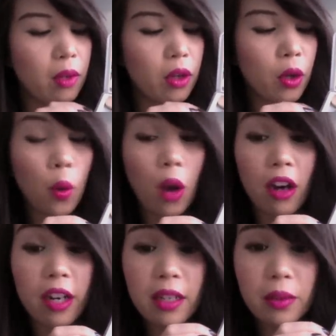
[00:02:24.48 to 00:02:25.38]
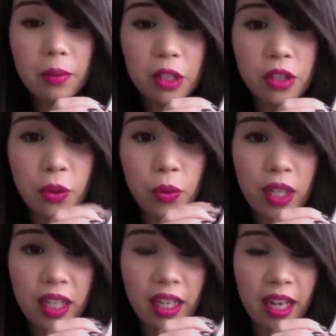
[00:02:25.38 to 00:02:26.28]
Quarry, which is a
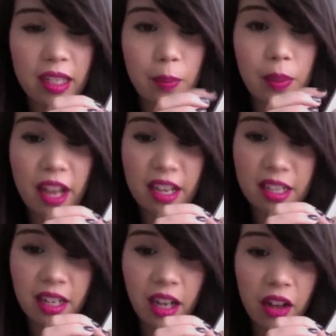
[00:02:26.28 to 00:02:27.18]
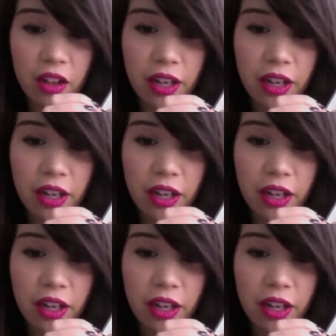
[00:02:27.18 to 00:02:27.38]
really nice blending color.